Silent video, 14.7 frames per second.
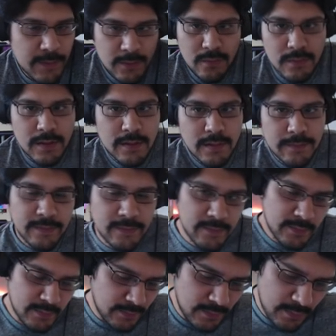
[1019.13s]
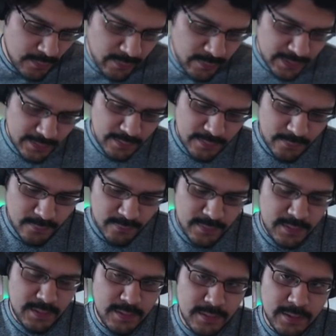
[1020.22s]
That's just a quick
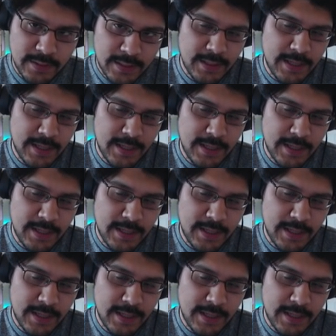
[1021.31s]
look